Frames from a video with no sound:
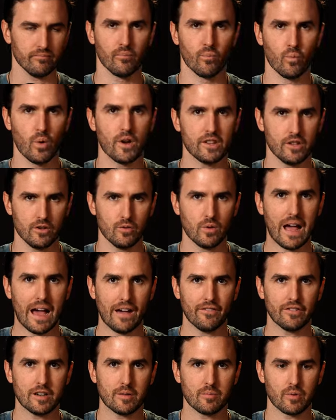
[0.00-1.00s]
what you
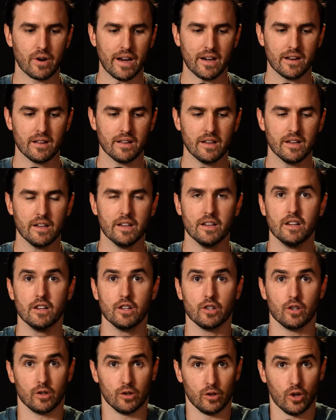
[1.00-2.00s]
have in your brain.
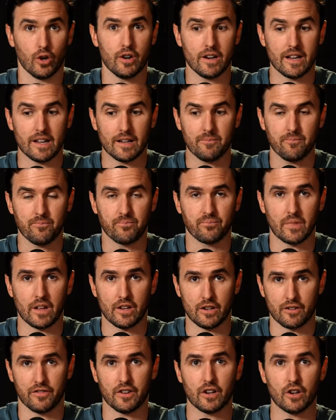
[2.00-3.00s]
You're learning
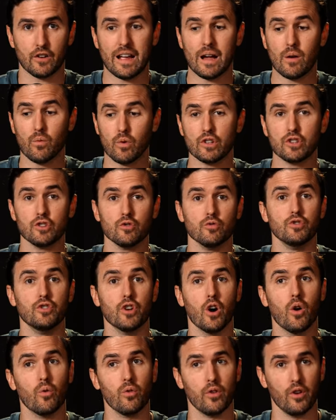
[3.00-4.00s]
and you're figuring out what you
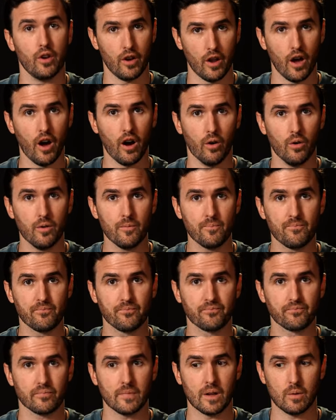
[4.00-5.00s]
don't know
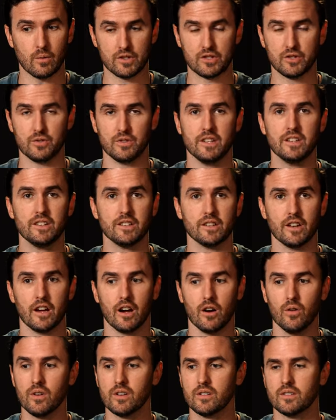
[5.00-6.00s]
and what you need to
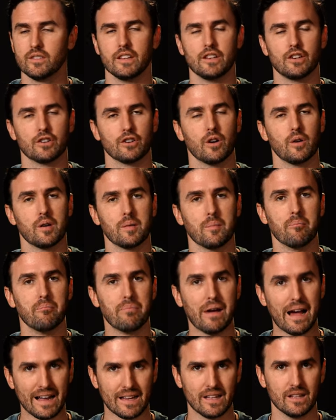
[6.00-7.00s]
know. Then you're going
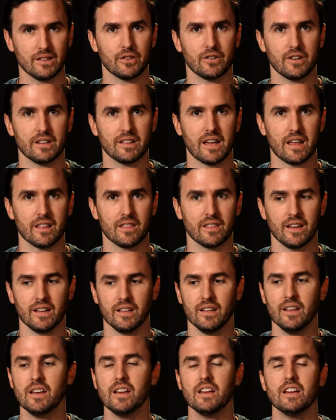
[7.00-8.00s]
back and learning that
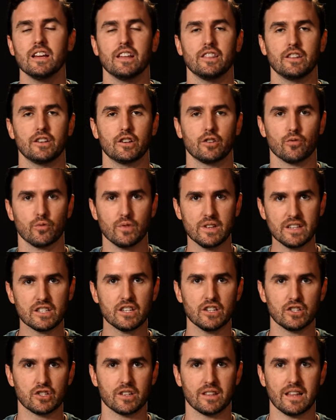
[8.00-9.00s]
thing, and then you're
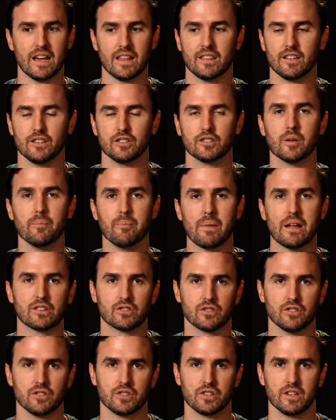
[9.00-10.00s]
reteaching that thing to make
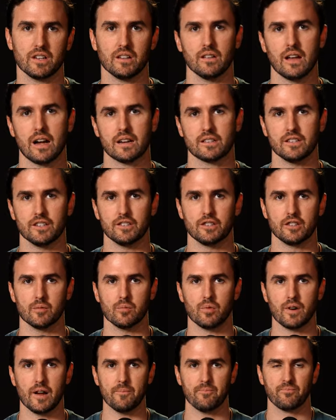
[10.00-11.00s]
sure that you get it locked into your
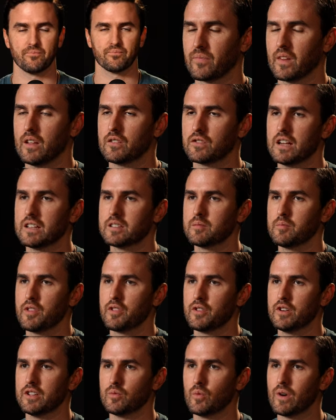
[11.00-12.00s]
brain. And so that's number
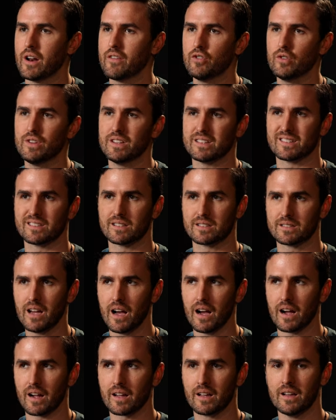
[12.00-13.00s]
three, is whenever you get
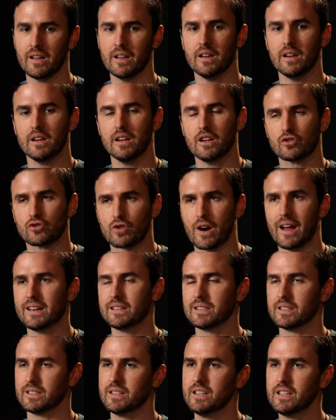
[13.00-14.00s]
stuck
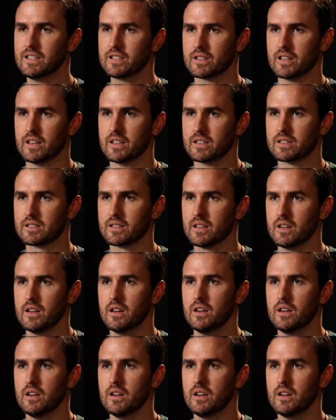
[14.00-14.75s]
trying to teach this,